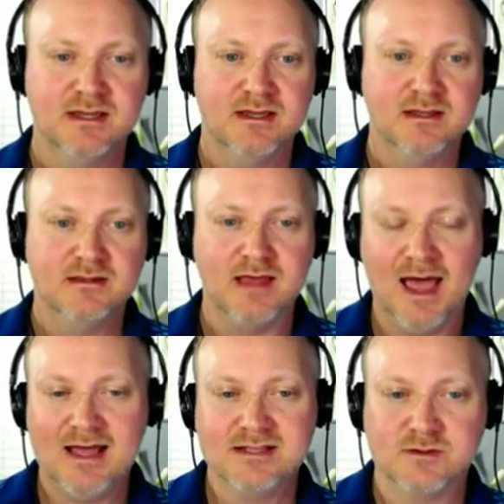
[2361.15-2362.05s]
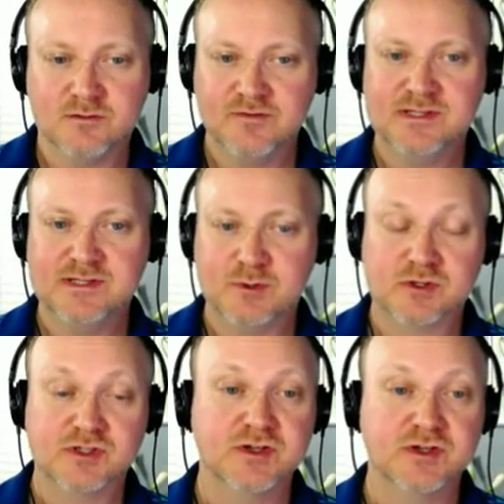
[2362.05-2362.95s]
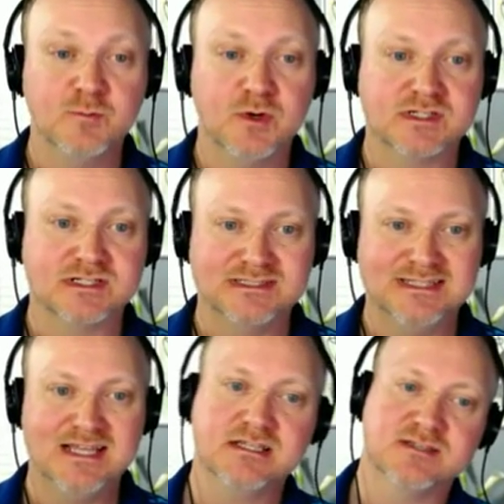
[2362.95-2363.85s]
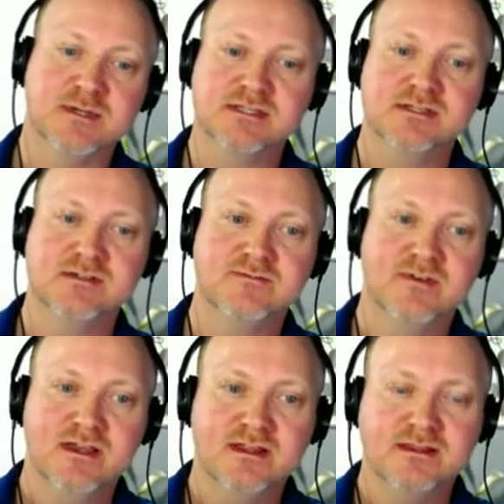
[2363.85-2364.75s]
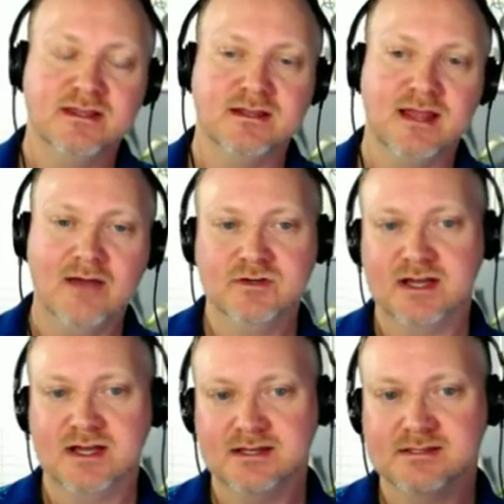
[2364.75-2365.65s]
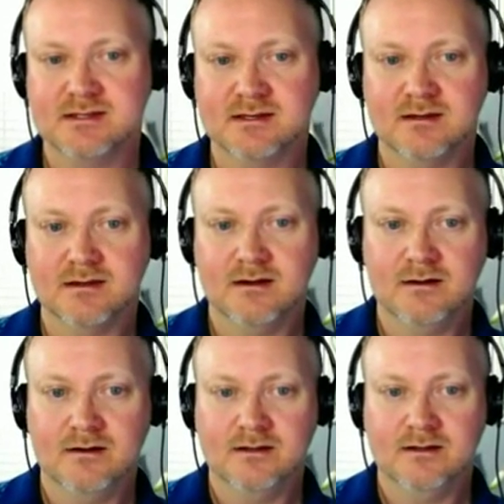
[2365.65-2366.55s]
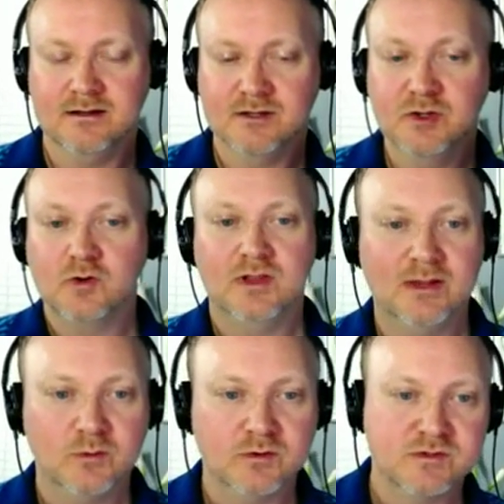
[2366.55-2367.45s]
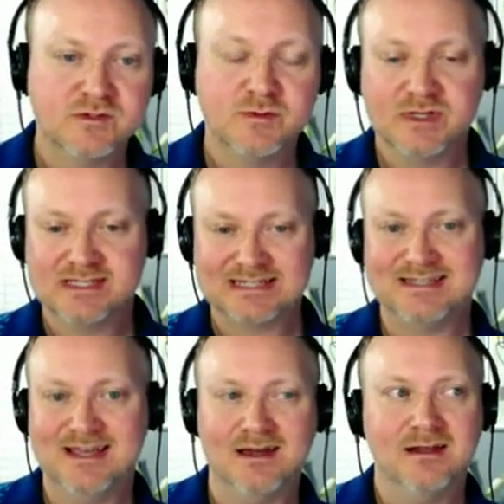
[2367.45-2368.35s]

the ads on Facebook are so much less expensive than advertising on Google AdWords or someplace like that.